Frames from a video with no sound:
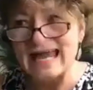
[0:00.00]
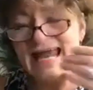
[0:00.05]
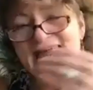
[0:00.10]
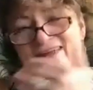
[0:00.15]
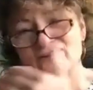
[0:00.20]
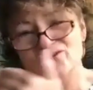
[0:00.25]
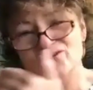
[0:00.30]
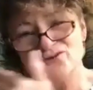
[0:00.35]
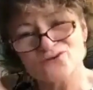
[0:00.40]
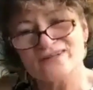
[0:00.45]

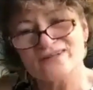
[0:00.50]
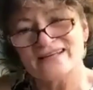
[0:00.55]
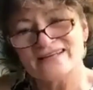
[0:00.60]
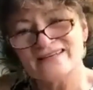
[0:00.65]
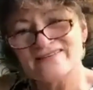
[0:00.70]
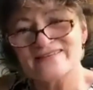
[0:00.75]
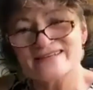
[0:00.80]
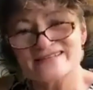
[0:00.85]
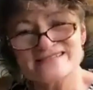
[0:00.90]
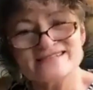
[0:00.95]
and you're
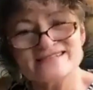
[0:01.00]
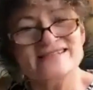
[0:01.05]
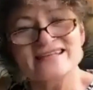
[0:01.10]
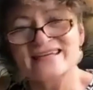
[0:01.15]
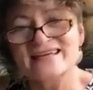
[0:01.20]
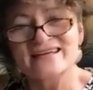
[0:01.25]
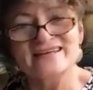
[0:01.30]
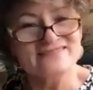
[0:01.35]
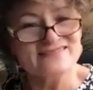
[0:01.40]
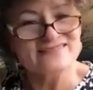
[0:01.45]
letting this
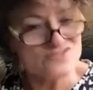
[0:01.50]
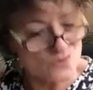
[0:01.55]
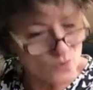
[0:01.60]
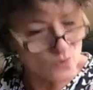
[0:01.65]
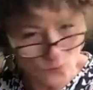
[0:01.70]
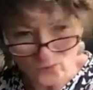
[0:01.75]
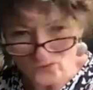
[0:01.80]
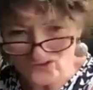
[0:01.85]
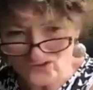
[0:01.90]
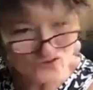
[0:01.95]
thing, this
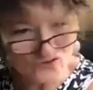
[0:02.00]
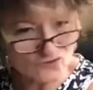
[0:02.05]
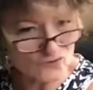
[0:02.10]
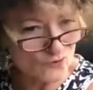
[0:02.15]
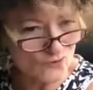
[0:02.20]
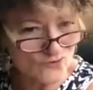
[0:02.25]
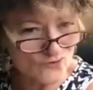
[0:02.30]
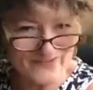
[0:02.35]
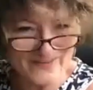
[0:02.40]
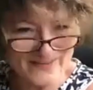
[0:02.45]
old
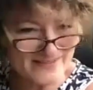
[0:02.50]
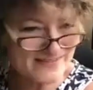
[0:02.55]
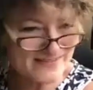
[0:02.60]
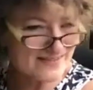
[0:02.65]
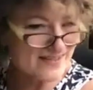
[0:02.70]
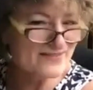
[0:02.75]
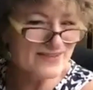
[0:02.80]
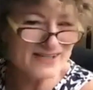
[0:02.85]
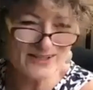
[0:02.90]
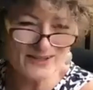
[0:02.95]
story, this
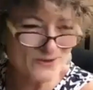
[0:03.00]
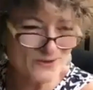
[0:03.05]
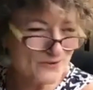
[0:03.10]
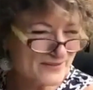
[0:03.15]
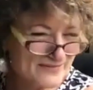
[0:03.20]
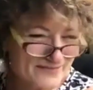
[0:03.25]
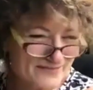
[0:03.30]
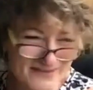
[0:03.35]
stuff that you don't